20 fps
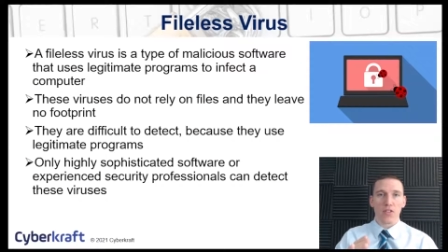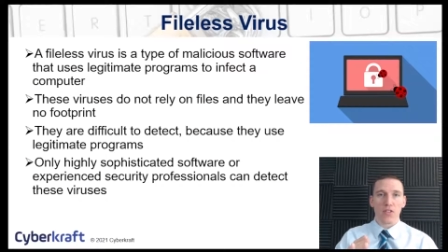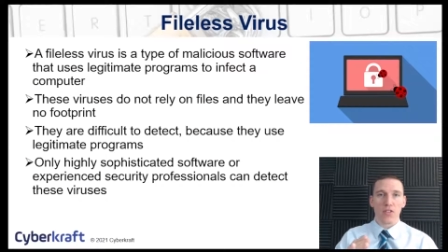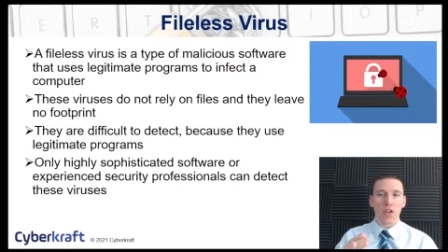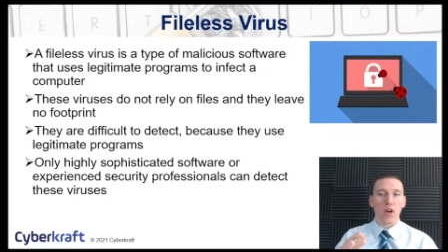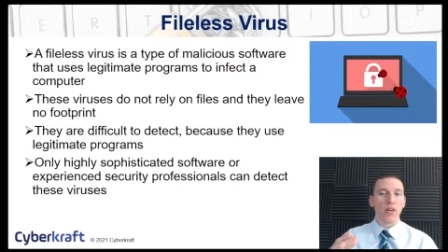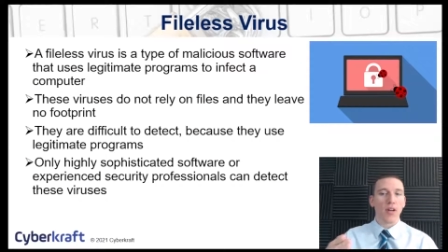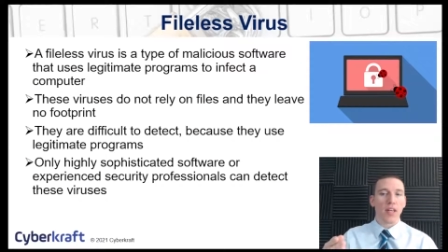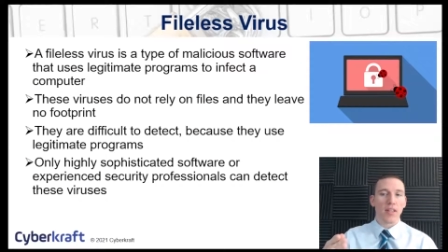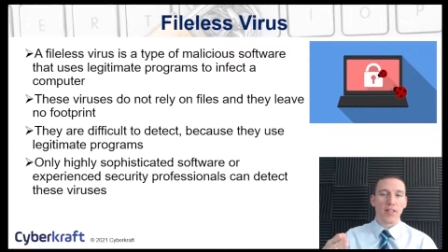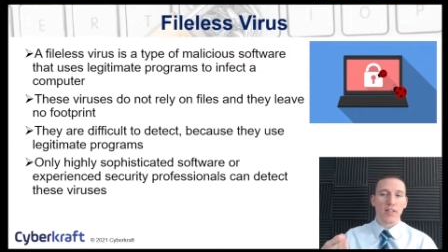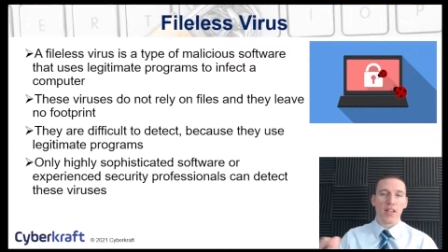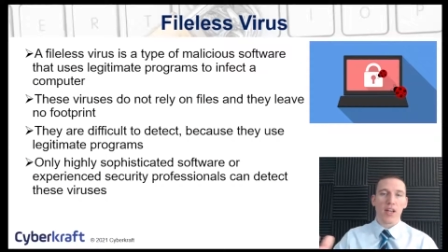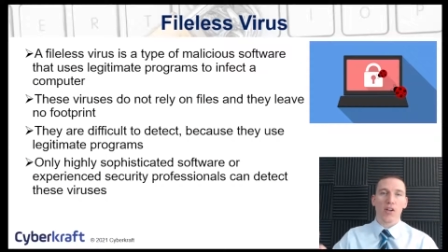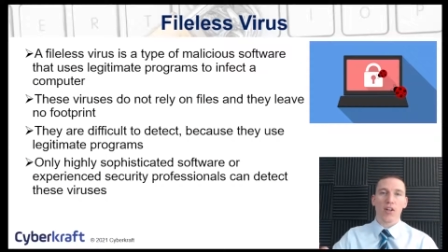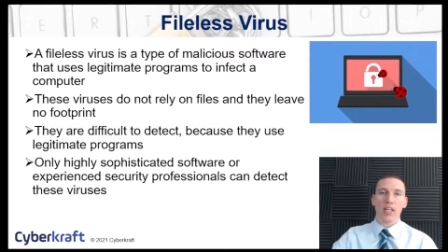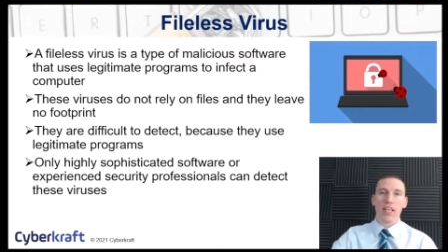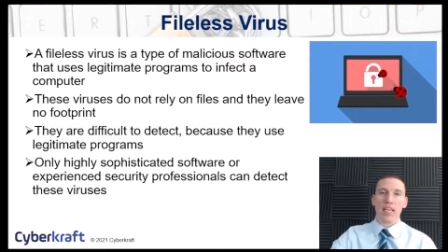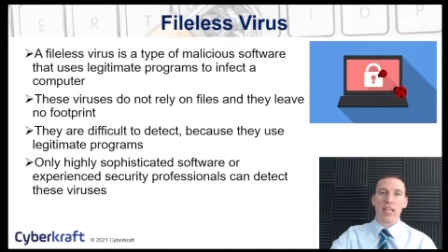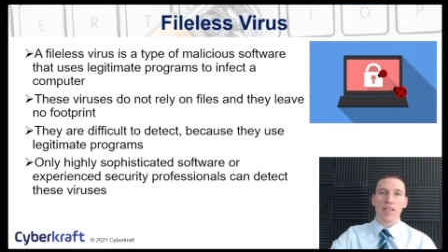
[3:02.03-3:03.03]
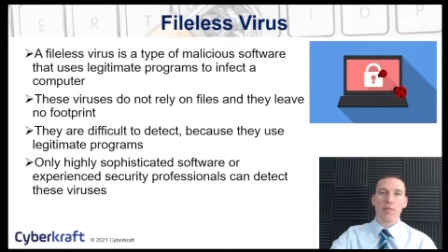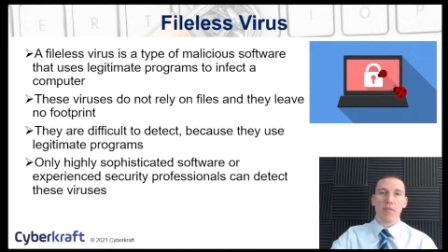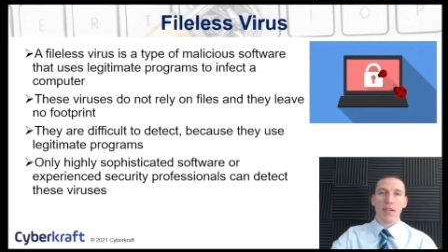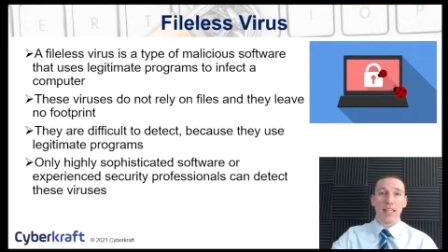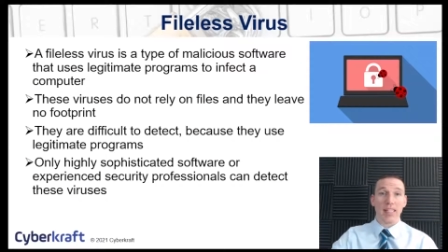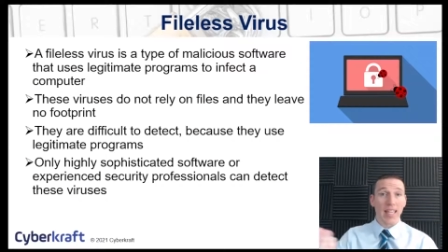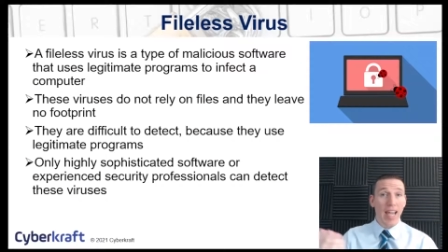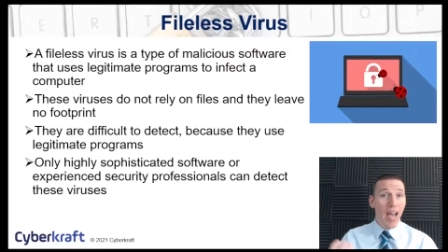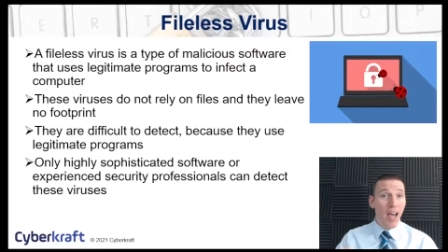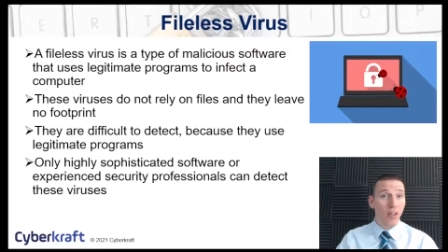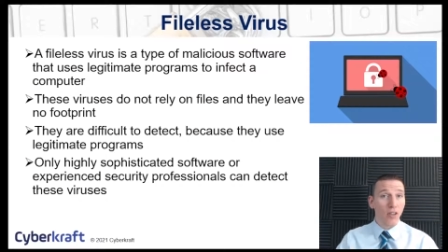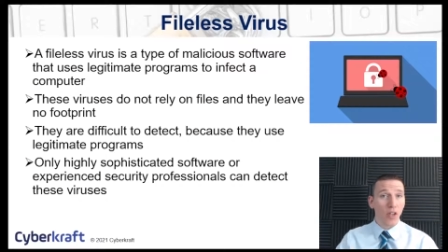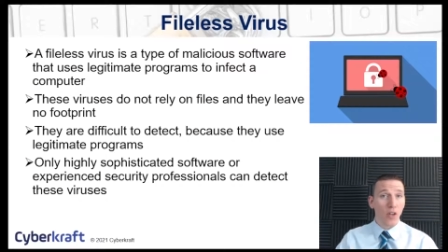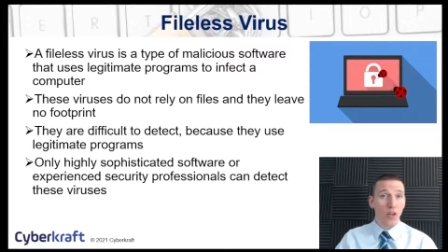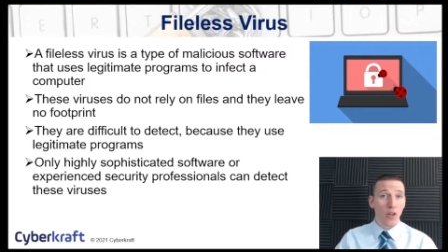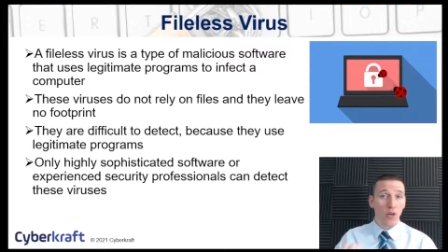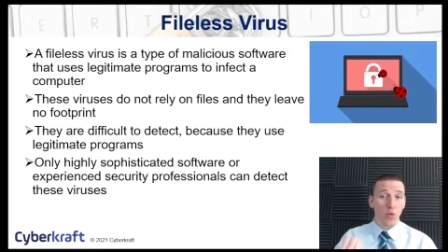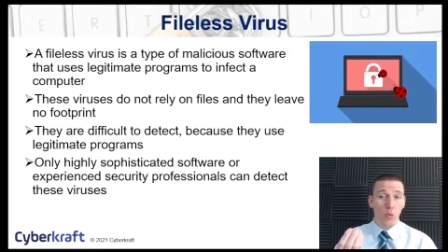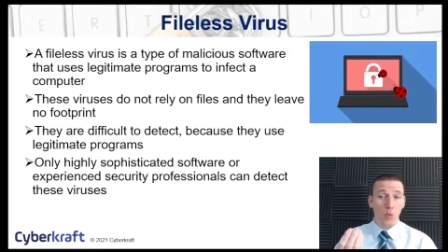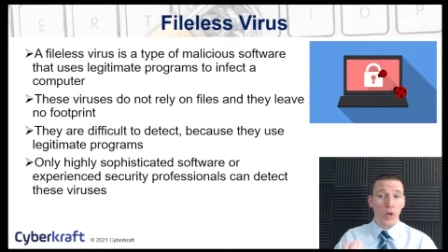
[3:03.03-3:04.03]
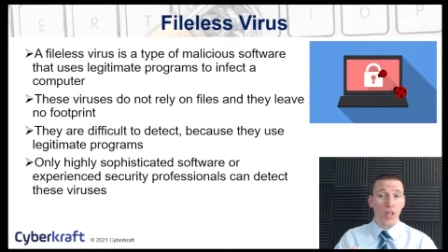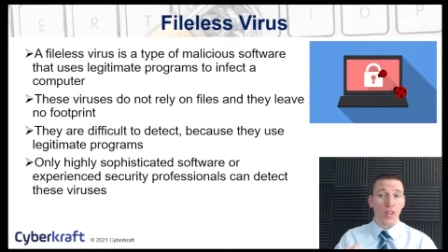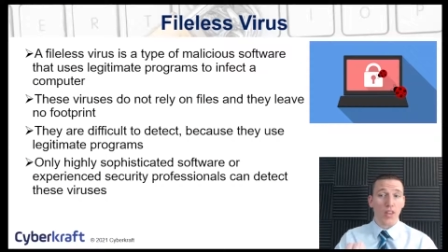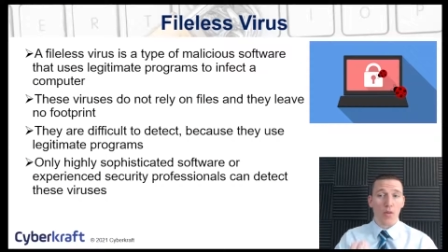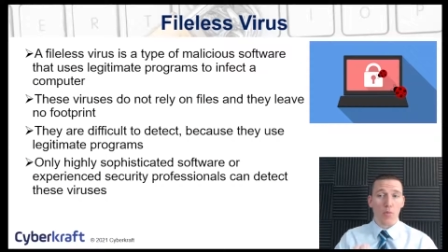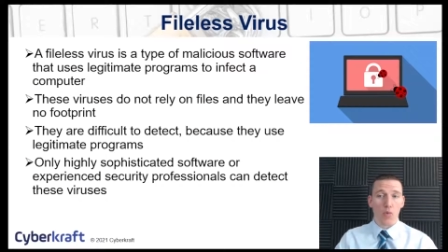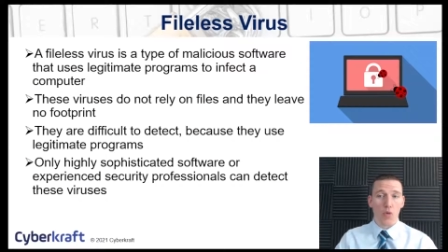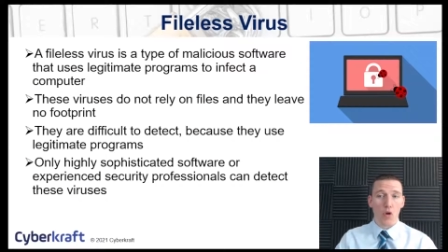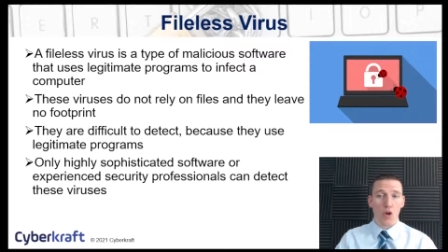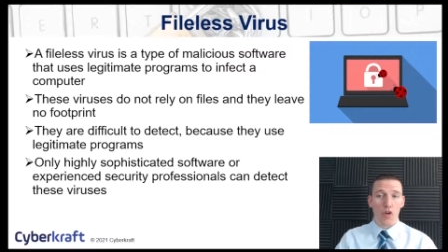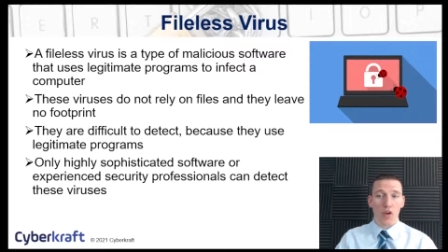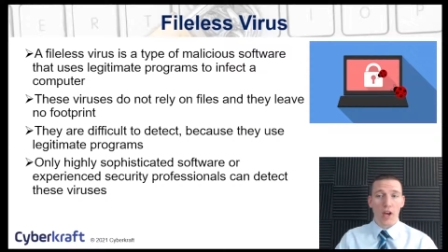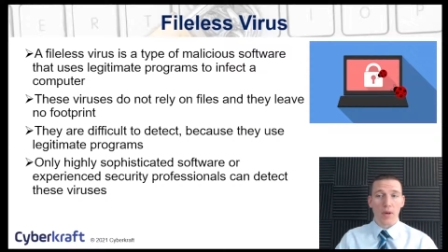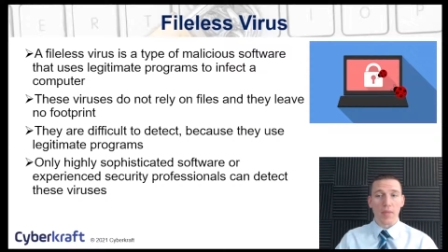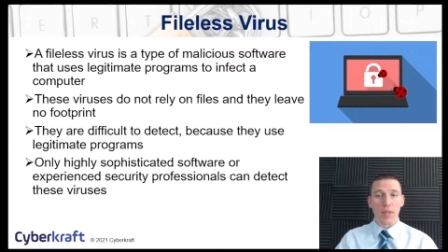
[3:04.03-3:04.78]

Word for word: don't necessarily need to be downloaded with the program.